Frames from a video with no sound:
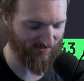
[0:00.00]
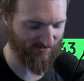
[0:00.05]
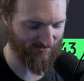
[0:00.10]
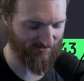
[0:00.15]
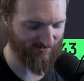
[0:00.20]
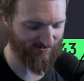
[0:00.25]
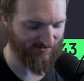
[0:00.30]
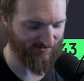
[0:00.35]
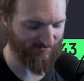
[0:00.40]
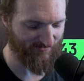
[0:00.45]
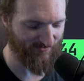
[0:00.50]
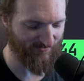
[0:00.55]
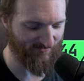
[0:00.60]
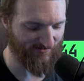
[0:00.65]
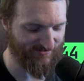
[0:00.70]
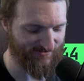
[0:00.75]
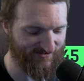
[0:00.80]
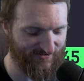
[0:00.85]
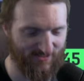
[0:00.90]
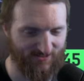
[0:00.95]
So
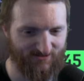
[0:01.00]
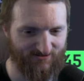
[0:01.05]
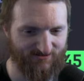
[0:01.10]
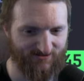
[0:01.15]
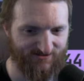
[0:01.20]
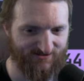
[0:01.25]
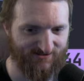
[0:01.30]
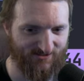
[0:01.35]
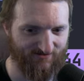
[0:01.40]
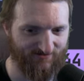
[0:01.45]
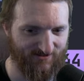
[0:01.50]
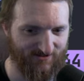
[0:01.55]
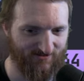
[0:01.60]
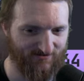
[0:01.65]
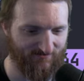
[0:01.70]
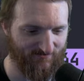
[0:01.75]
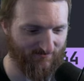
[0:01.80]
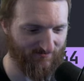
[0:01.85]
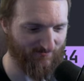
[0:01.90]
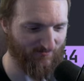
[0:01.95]
let's set it to
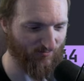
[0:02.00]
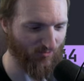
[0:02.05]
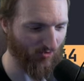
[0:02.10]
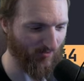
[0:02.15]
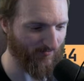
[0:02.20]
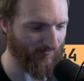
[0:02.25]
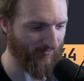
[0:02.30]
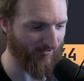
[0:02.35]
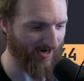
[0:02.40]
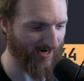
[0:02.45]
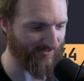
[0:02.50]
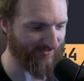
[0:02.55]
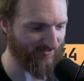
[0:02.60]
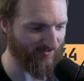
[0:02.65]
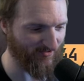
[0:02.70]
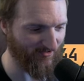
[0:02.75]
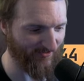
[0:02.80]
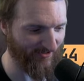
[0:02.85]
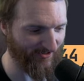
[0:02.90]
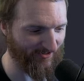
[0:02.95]
something more
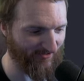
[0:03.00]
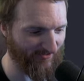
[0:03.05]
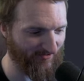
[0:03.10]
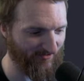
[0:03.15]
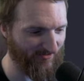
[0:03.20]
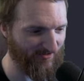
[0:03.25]
practical here.